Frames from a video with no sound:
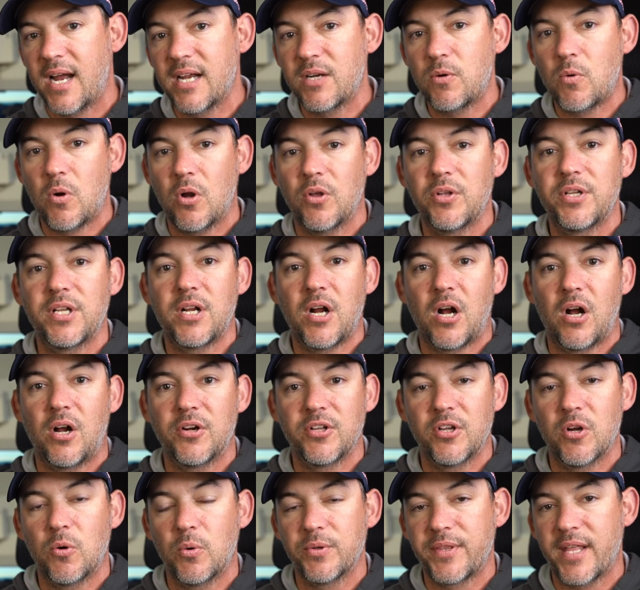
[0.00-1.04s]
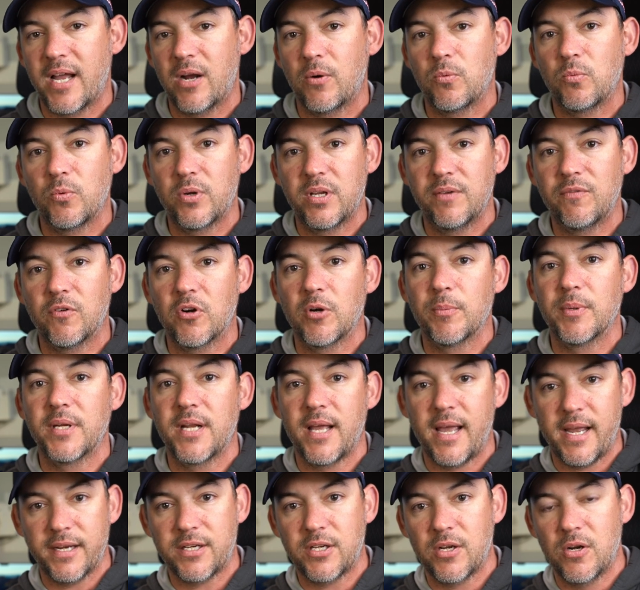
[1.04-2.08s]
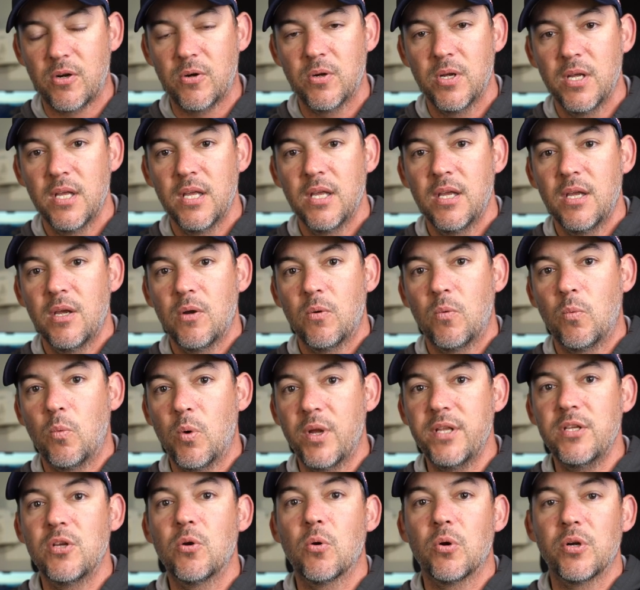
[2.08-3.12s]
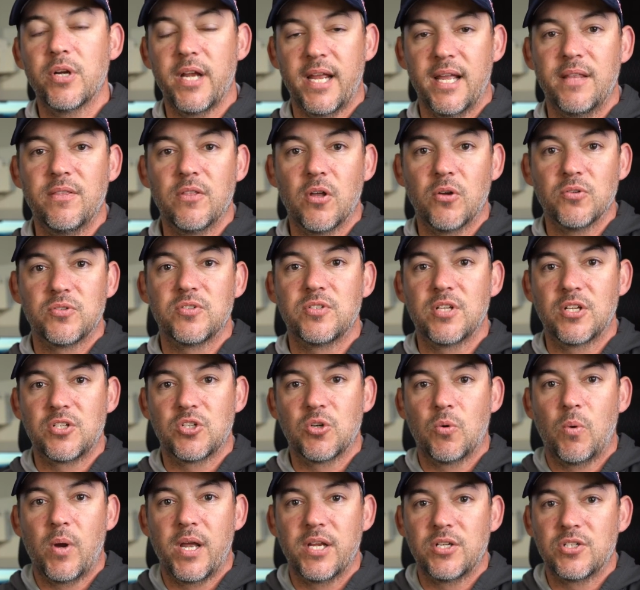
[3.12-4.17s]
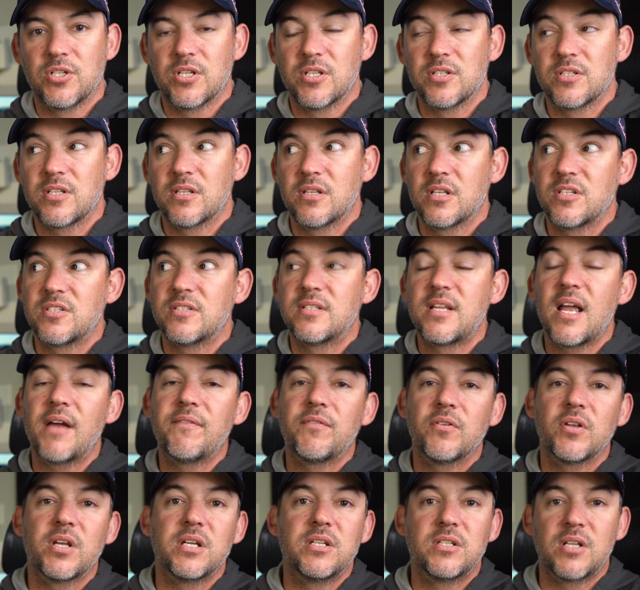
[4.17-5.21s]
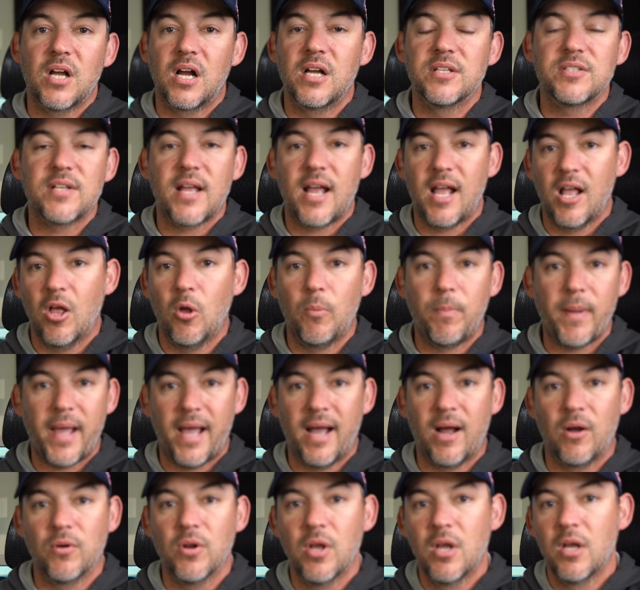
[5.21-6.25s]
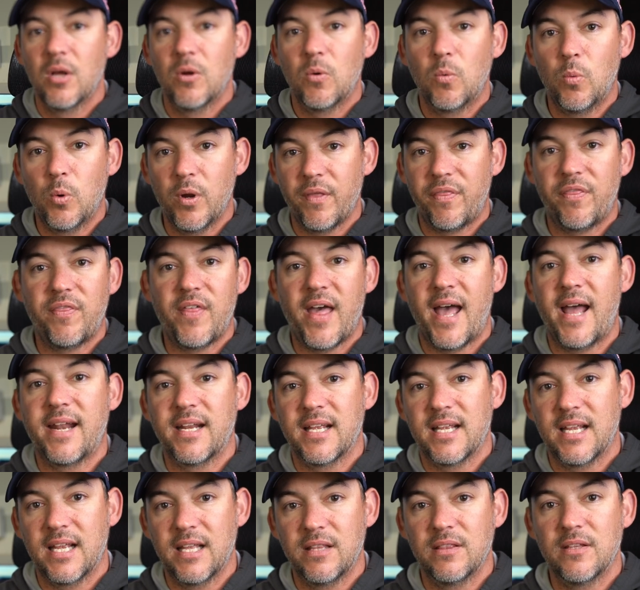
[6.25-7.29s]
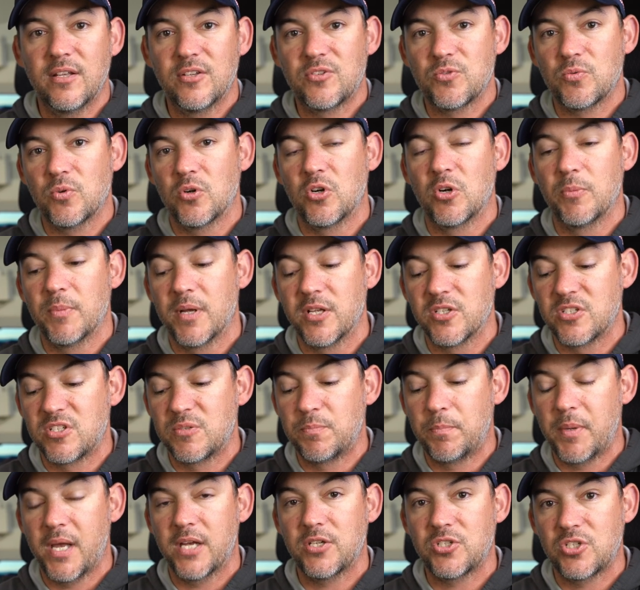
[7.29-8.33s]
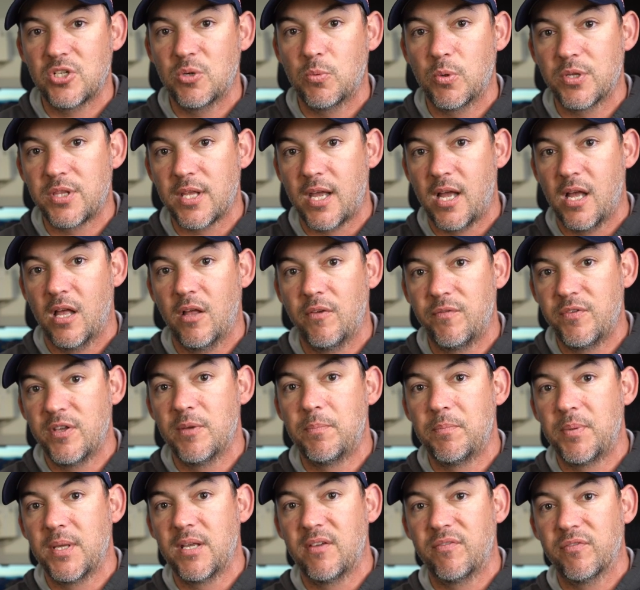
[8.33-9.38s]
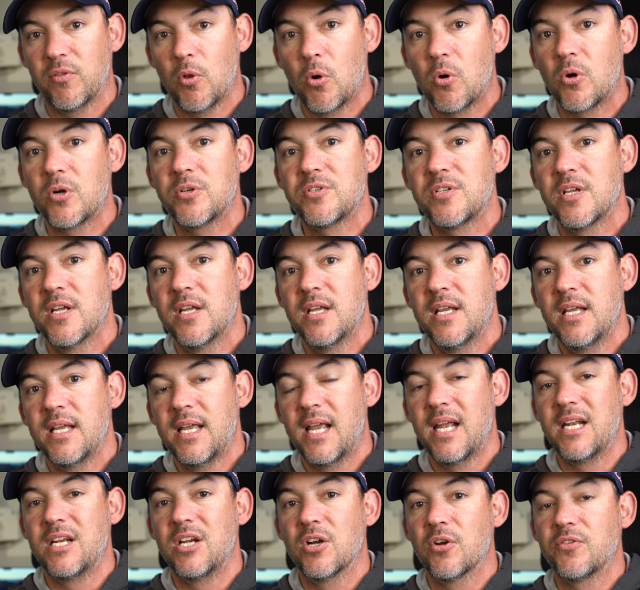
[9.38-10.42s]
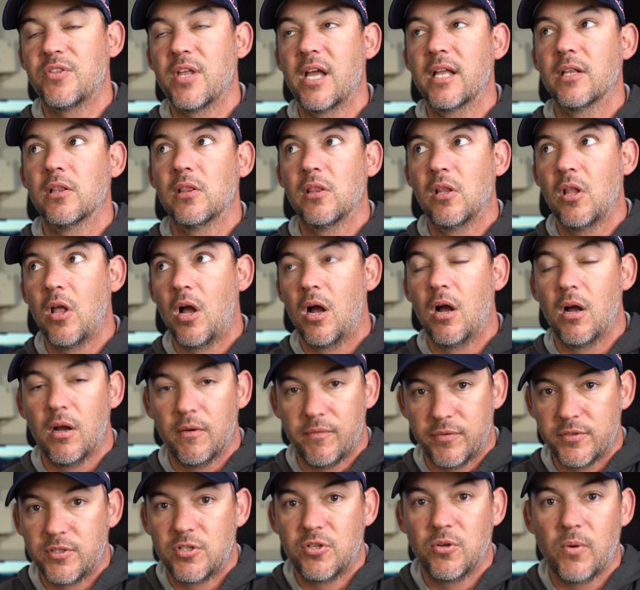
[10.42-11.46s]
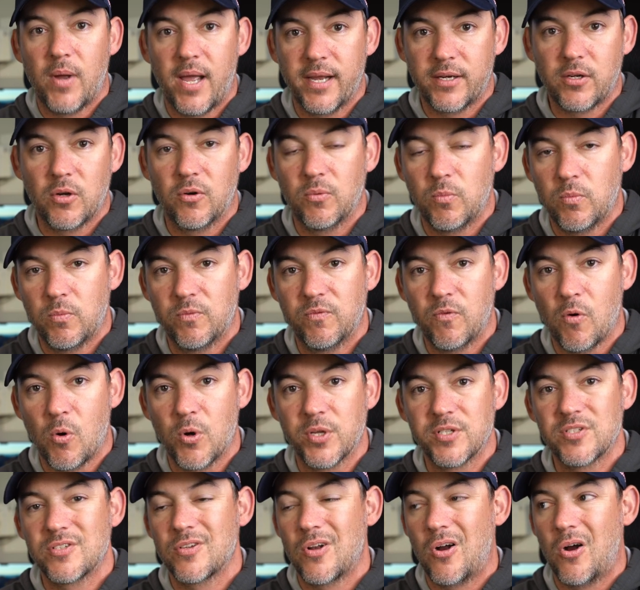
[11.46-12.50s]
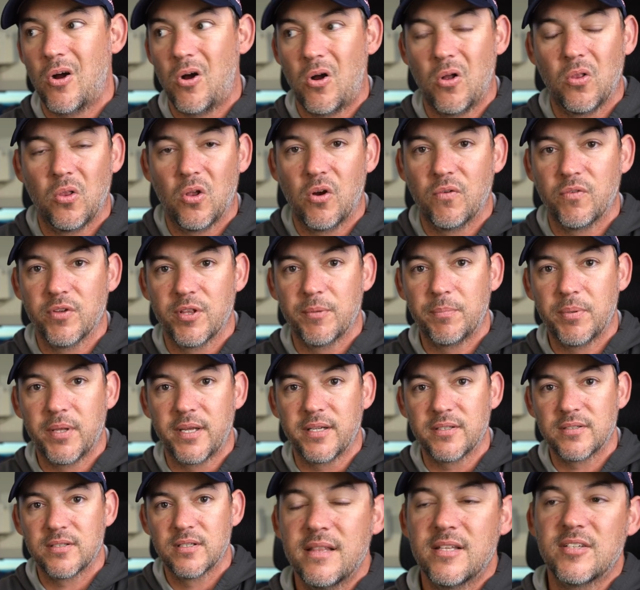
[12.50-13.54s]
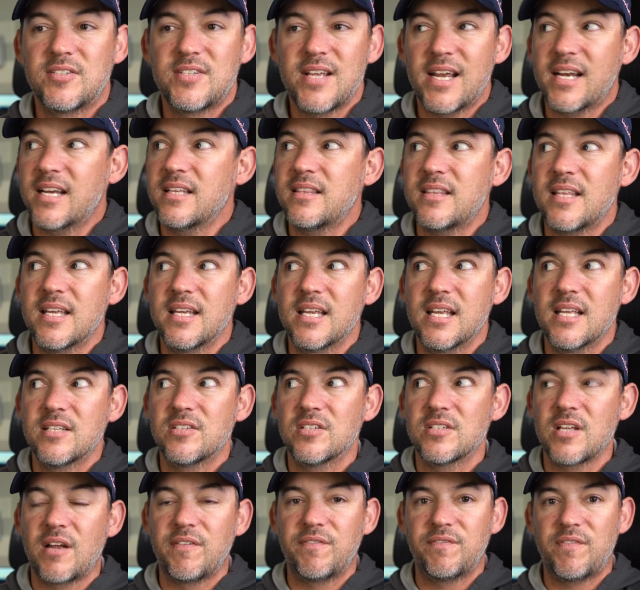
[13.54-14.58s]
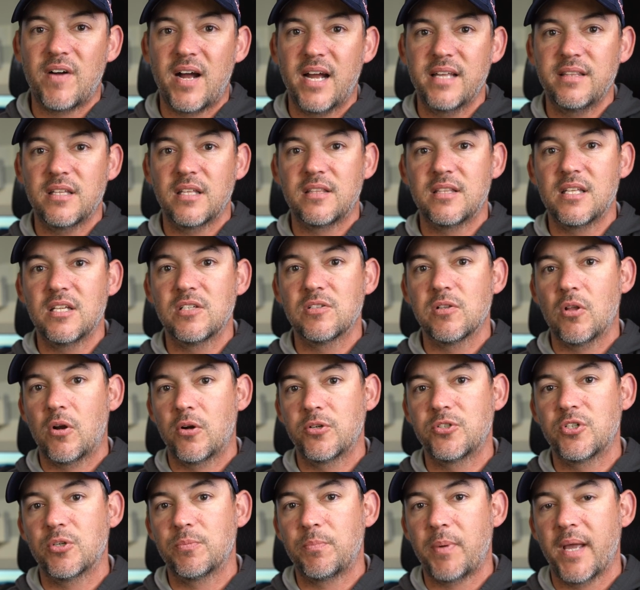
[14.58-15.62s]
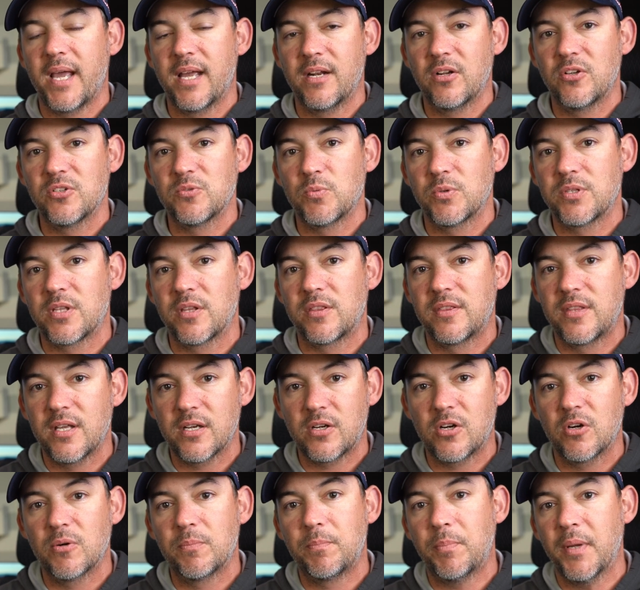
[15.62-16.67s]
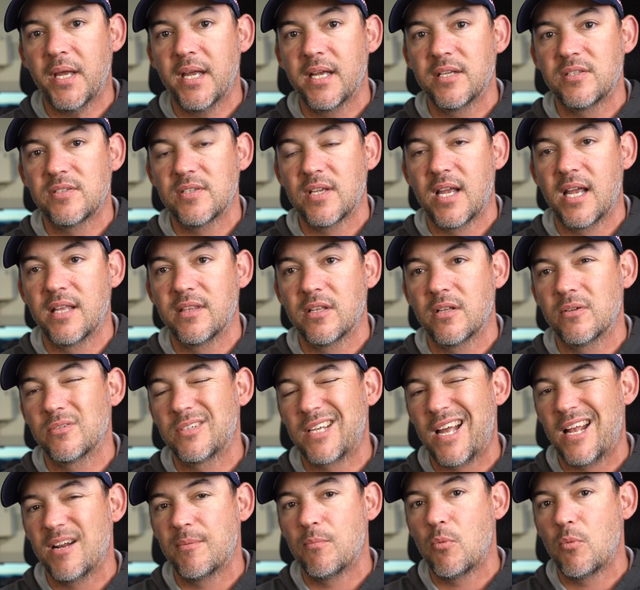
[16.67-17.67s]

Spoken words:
quality audio without reverb and echo when you're in those situations. And this definitely does help out with that in this room, especially with LVP floors in here that love to echo voice all over the place. The second thing is I find that these larger panels with the thicker base and the kind of